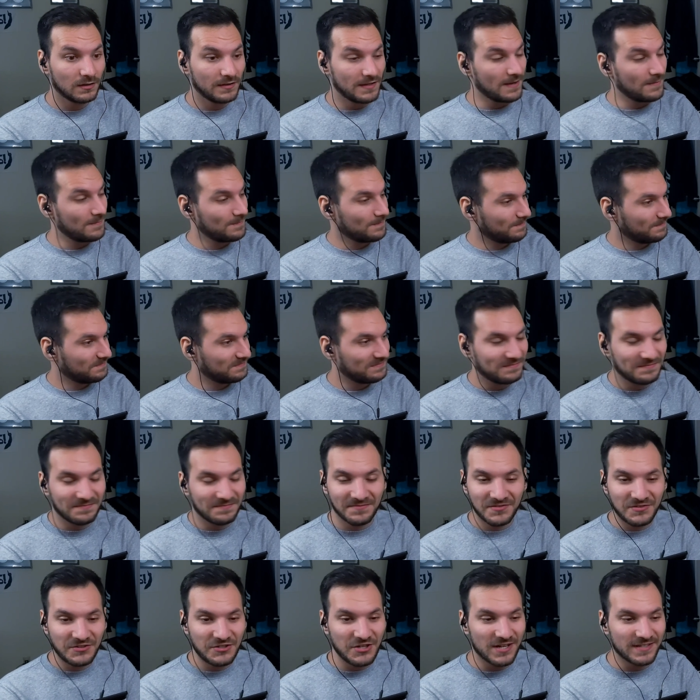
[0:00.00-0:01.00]
Yep.
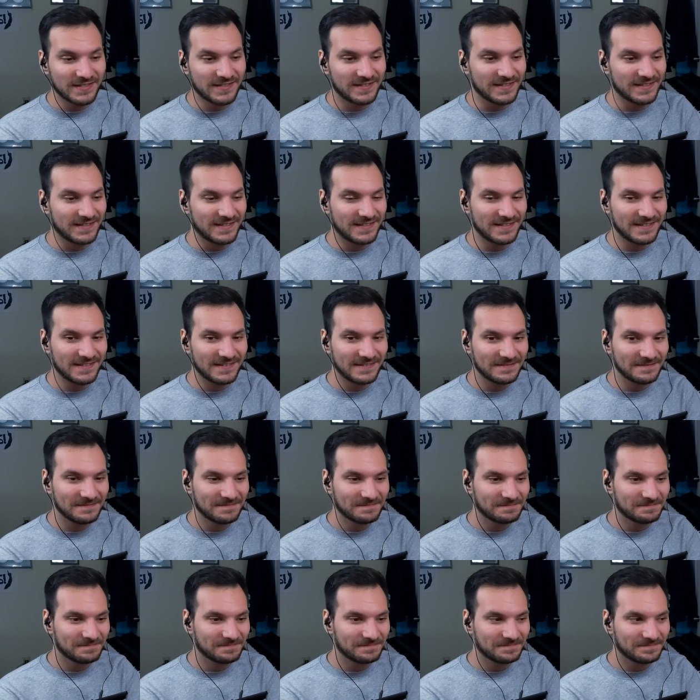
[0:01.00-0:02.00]
Justice.
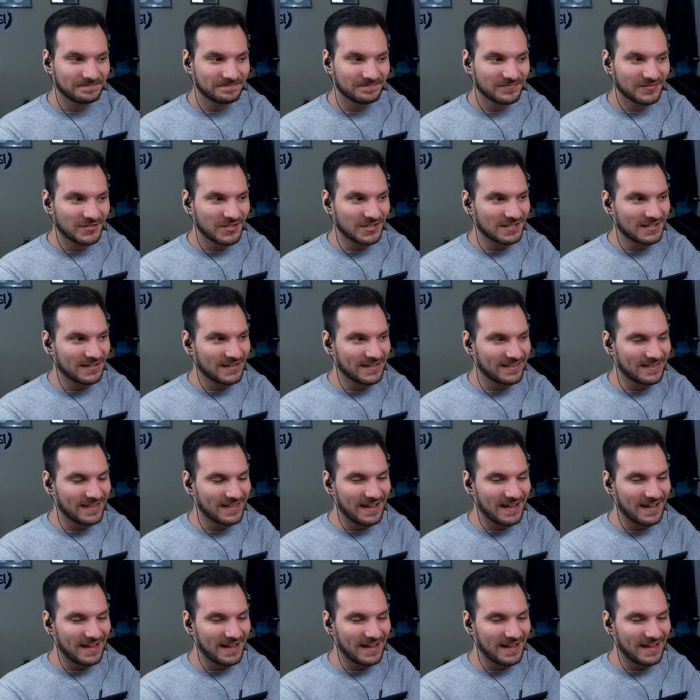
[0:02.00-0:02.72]
Just like